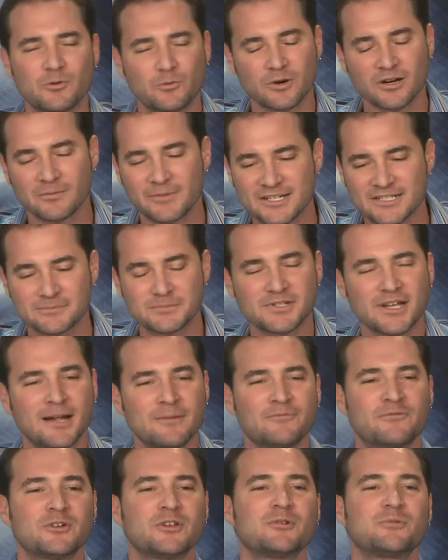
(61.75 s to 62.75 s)
We're going to make some
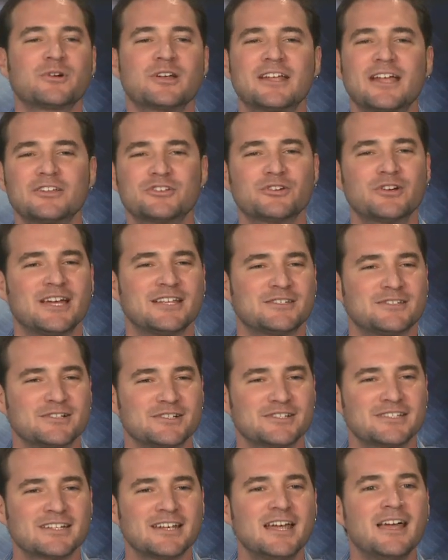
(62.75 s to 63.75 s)
time for you. We're going to get your
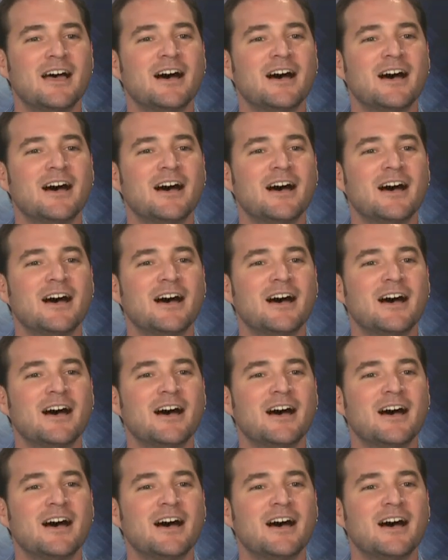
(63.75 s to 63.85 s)
answers.